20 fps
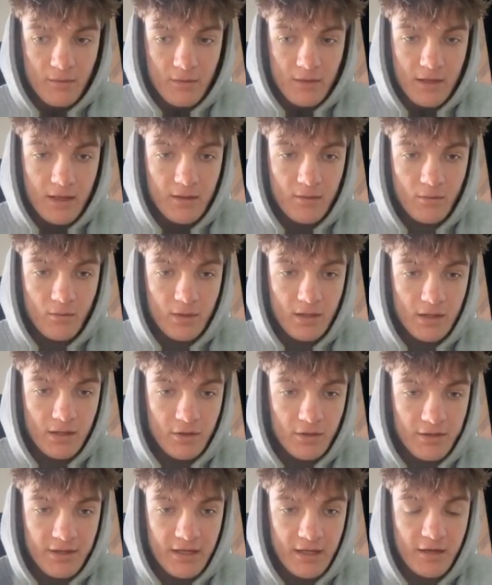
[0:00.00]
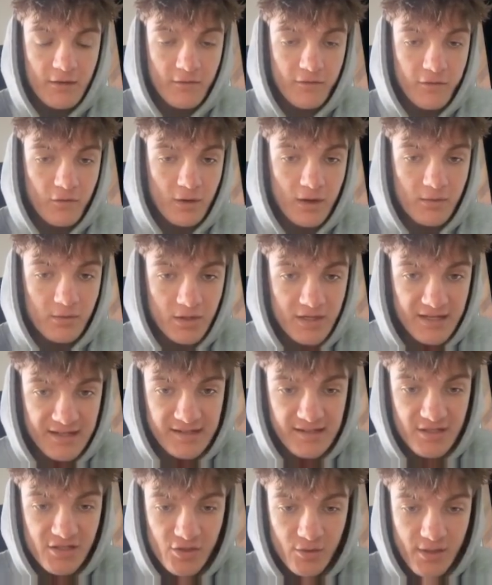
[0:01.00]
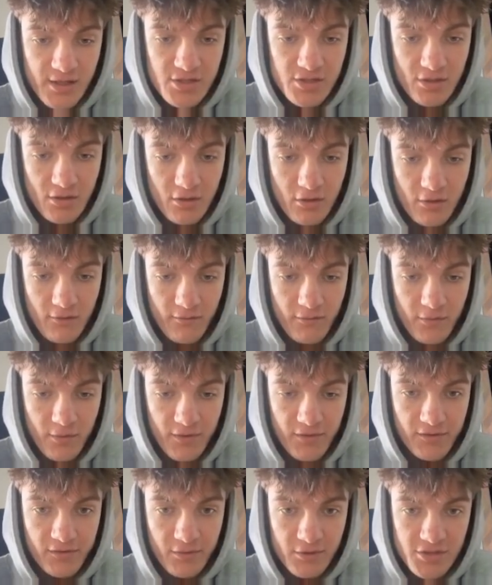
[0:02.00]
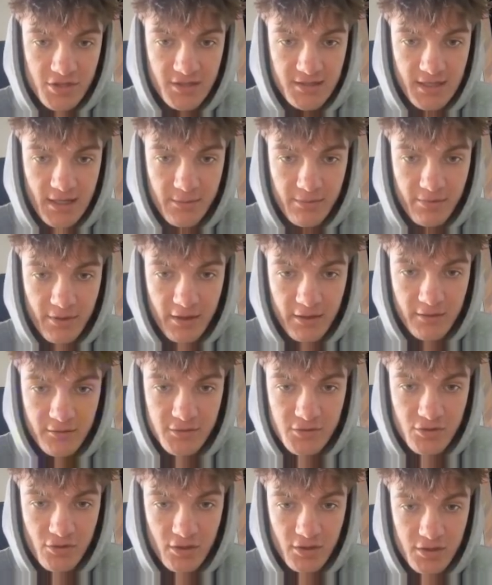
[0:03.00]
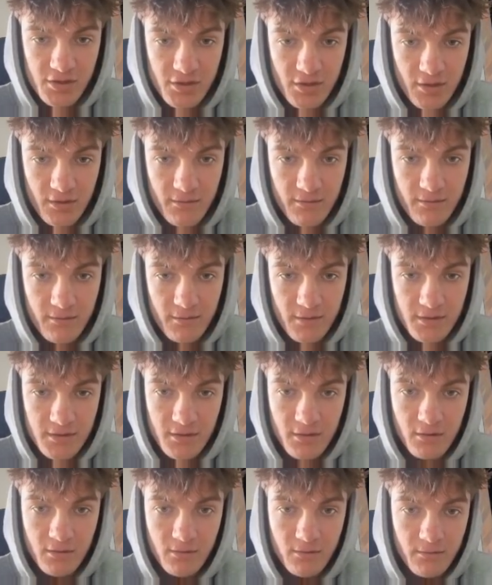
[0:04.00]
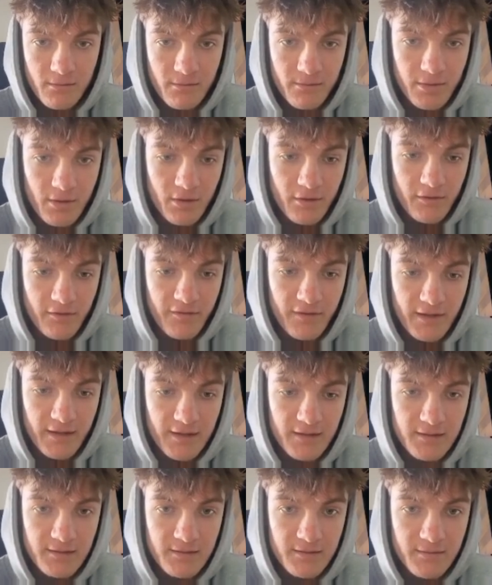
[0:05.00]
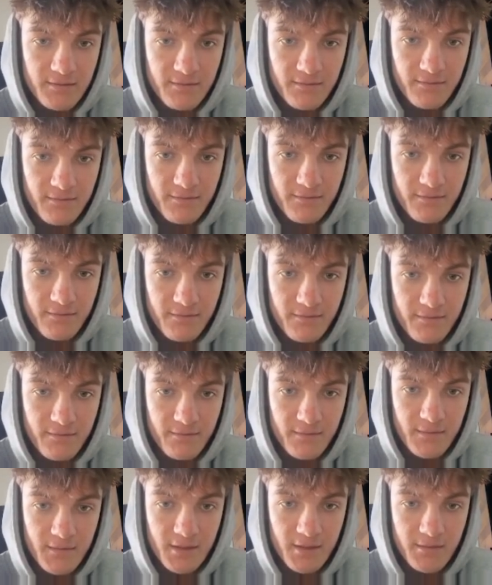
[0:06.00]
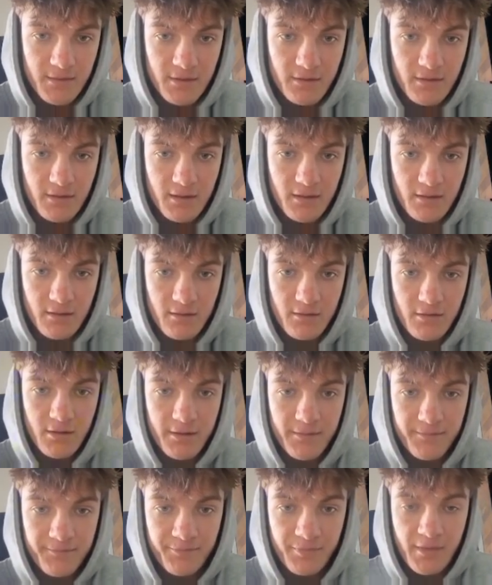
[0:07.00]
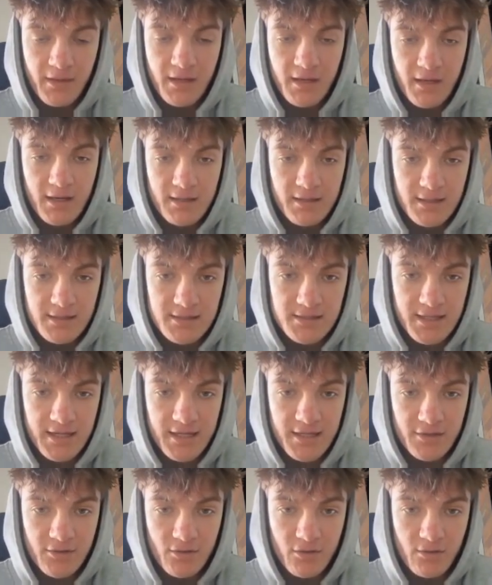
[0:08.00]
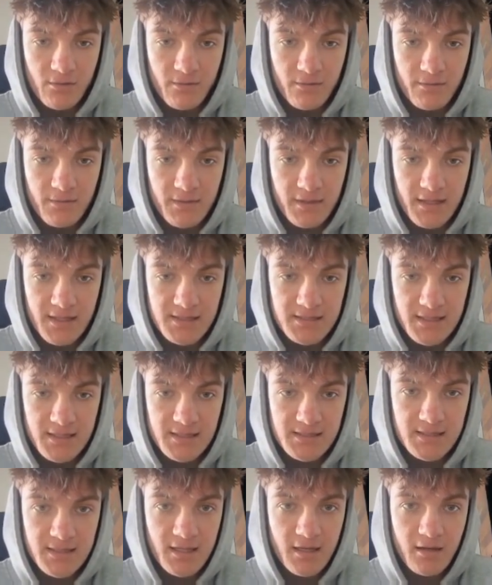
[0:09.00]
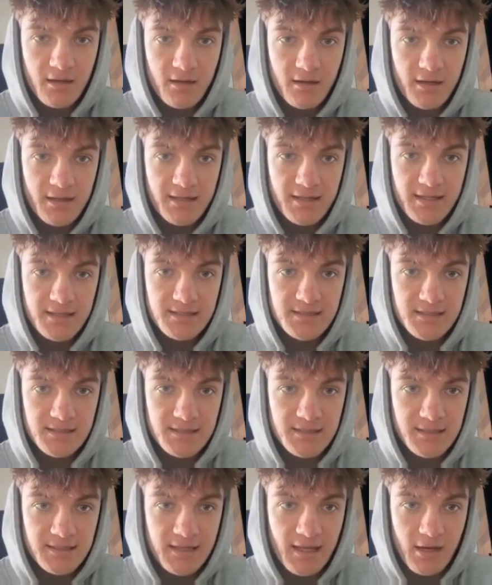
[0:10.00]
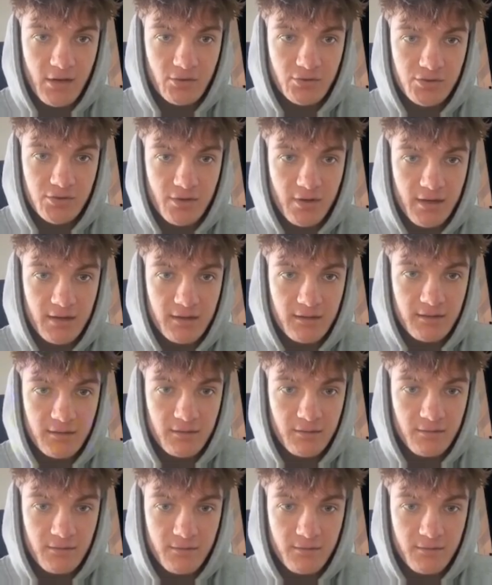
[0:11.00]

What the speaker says: then we are looking for our continuation confluence, which is a break of structure. Which, oh, perfect. Let me do it here. All right, this candle, this is the high, this is the downtrend.